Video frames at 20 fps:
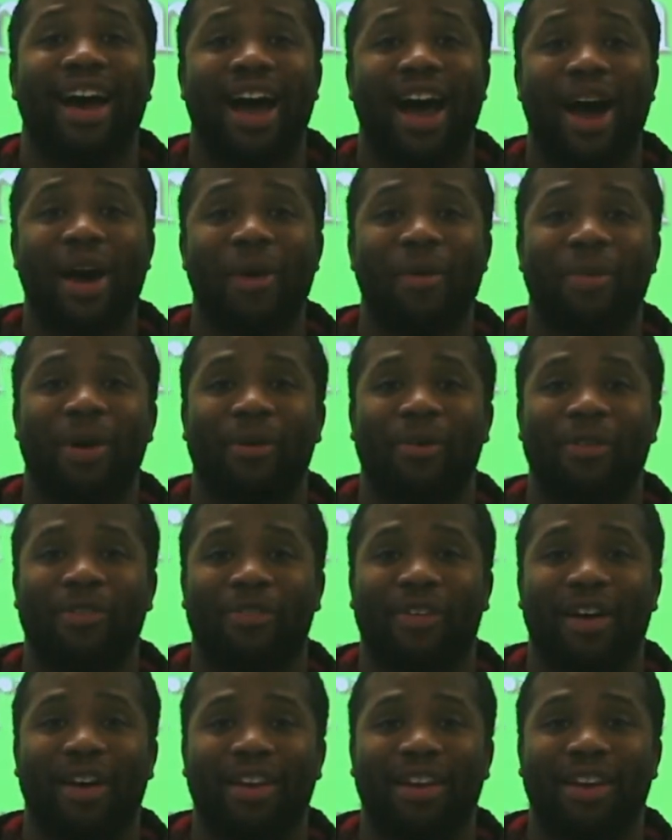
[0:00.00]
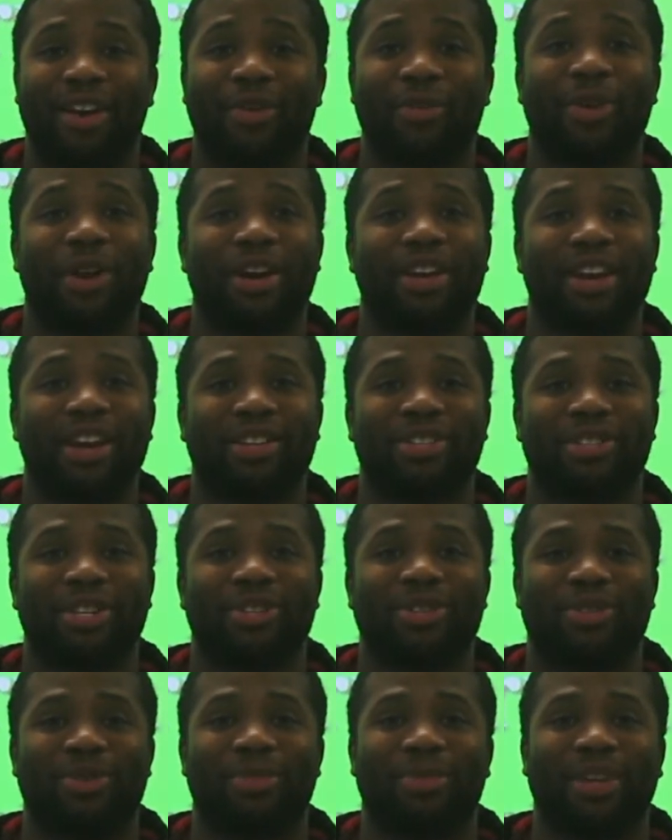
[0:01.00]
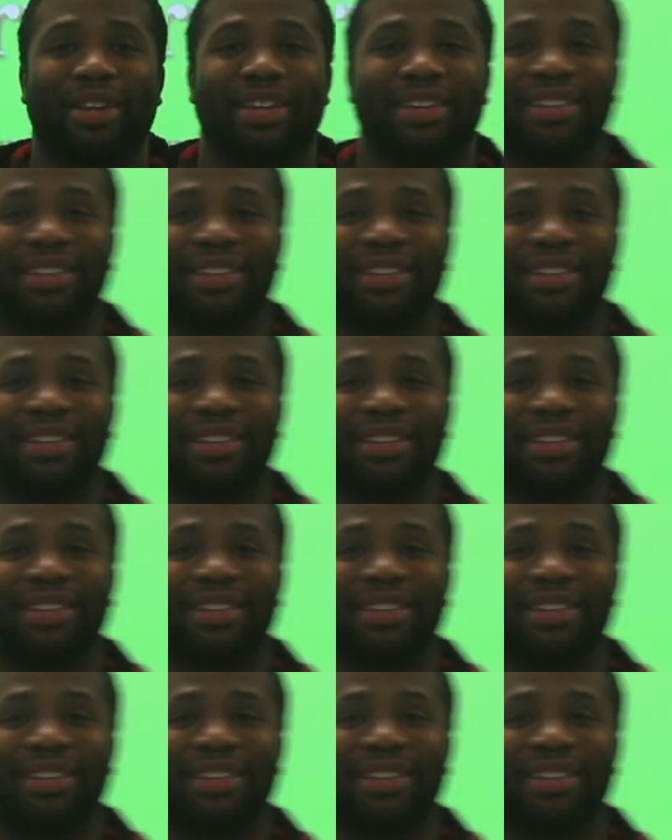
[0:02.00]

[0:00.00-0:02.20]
How about we find out what our next instrument